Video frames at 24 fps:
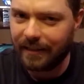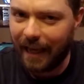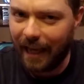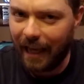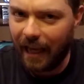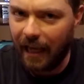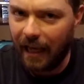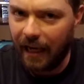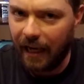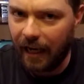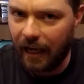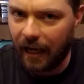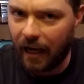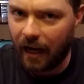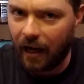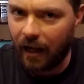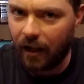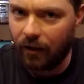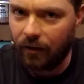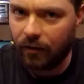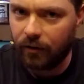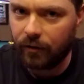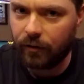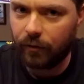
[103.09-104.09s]

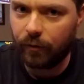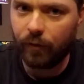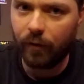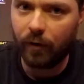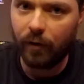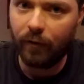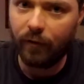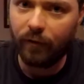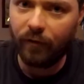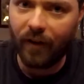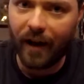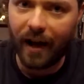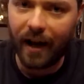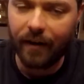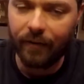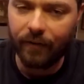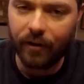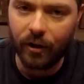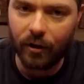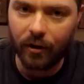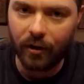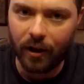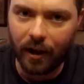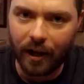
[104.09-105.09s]
$80 for a
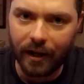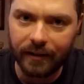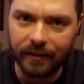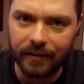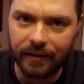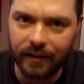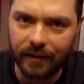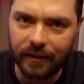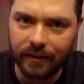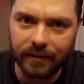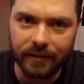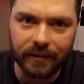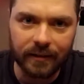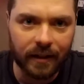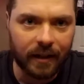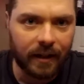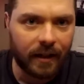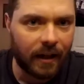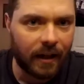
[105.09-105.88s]
5-year license,